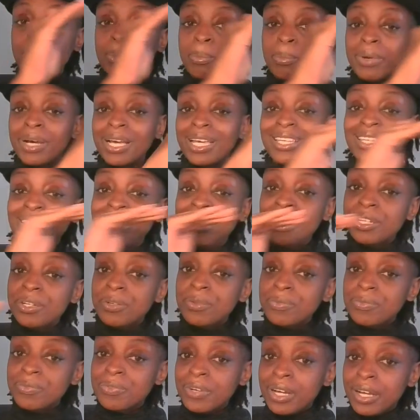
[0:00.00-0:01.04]
by
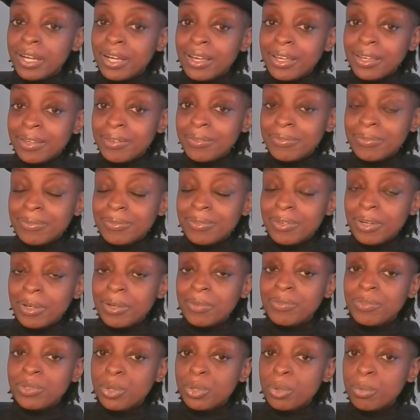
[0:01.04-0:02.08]
year 5
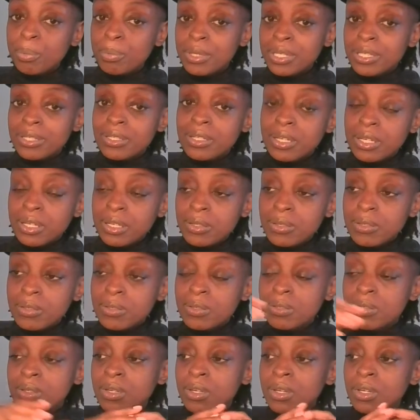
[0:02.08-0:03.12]
of your
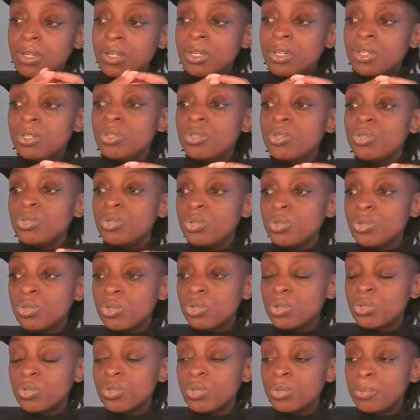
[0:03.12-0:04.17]
business, you
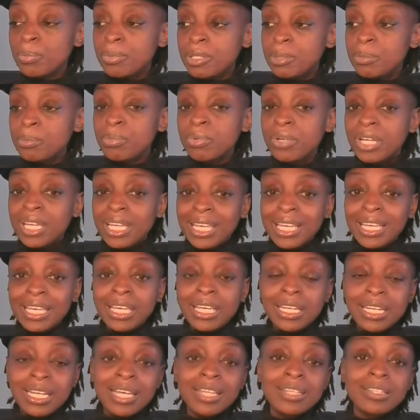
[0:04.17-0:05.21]
should be bringing
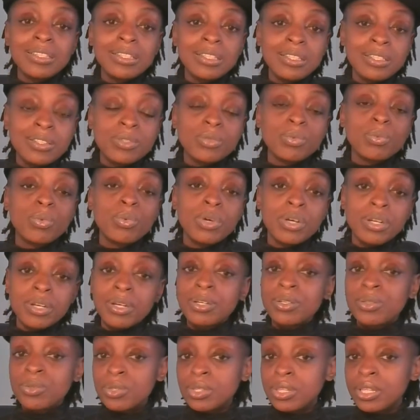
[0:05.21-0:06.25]
in at least
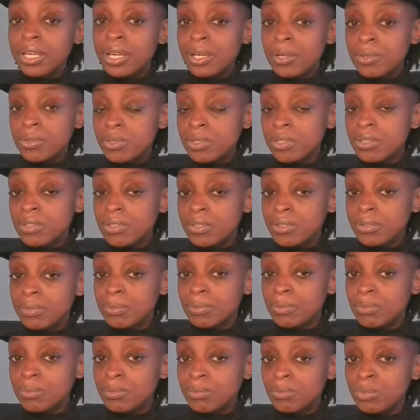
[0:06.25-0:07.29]
100,000
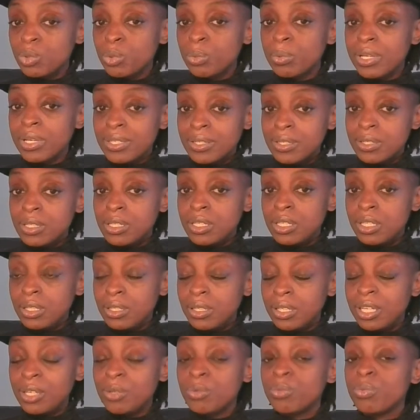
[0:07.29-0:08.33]
USD
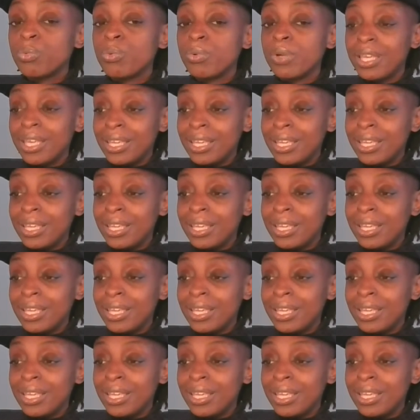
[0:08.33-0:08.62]
in